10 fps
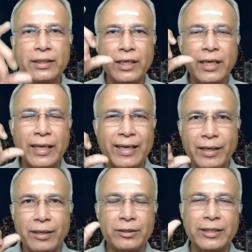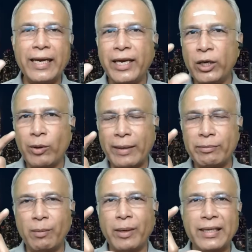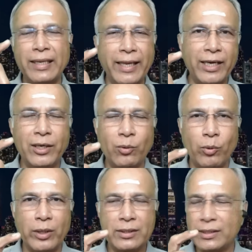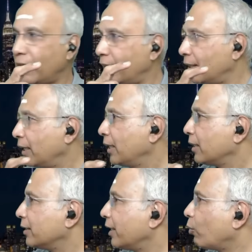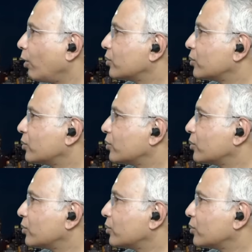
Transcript: the Delhi to Ahmedabad leg was done, there